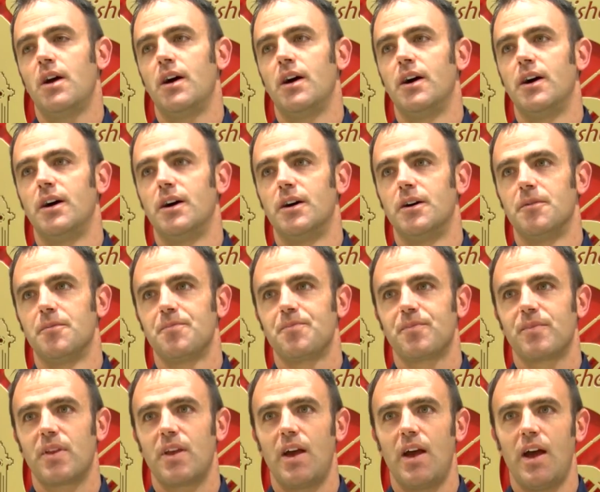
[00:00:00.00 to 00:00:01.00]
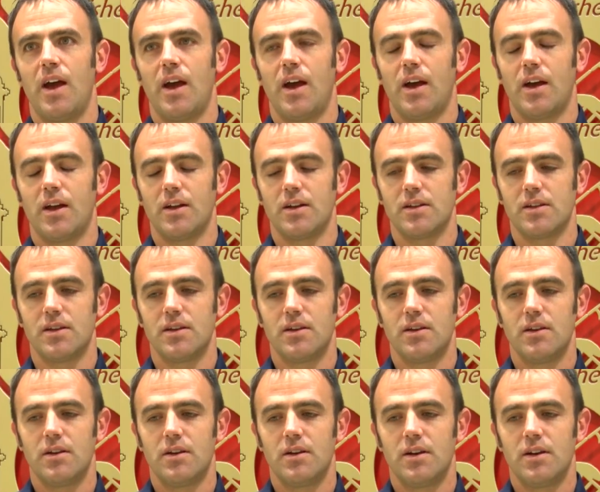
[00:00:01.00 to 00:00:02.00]
uh, and
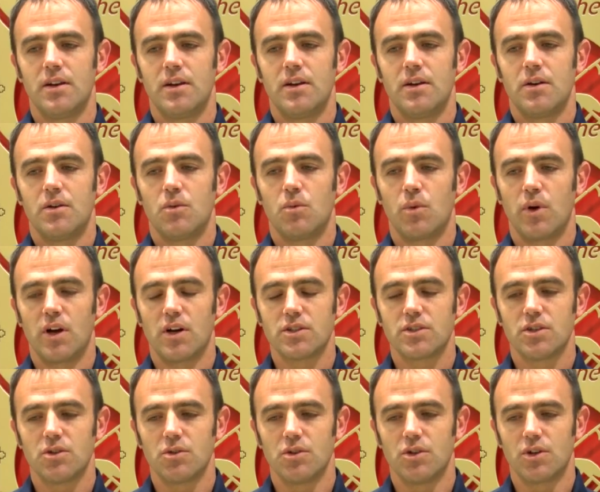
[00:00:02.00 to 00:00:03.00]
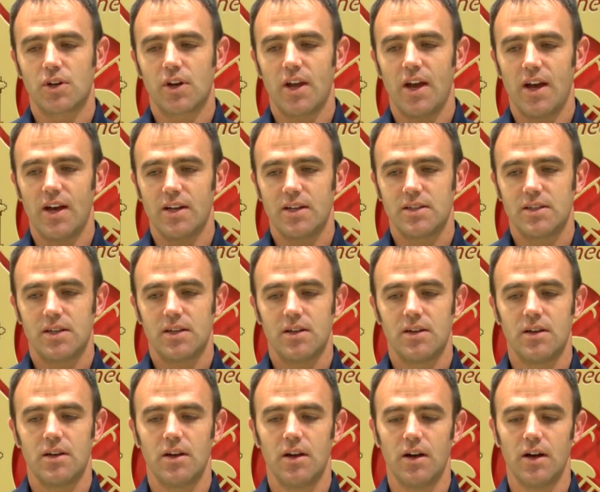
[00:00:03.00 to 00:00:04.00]
we also look at
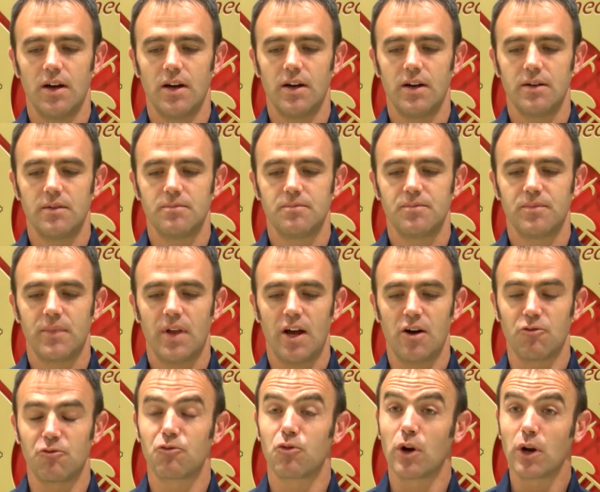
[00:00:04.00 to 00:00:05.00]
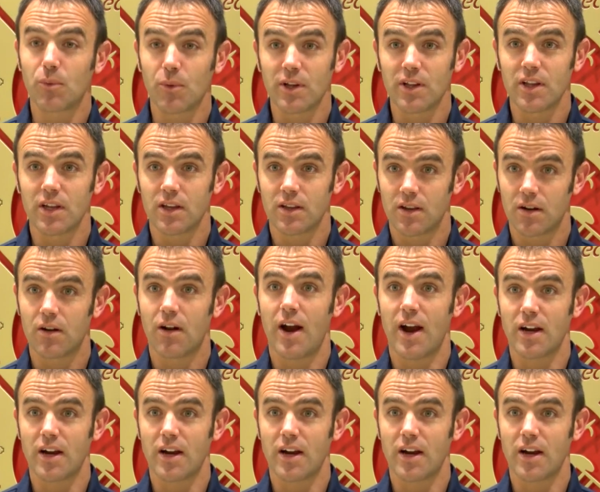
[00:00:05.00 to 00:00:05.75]
uh, how frequently they're